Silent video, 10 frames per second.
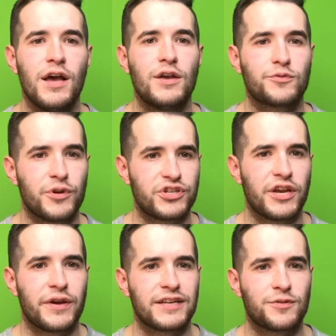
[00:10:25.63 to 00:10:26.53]
Appreciate you
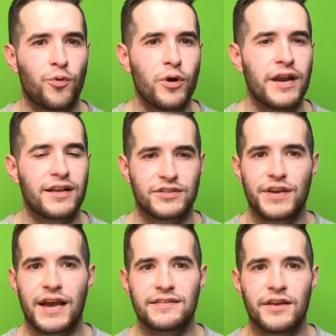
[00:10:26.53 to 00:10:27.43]
guys' support, and I'll see you
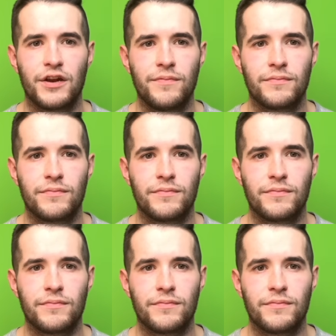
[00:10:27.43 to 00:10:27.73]
guys later.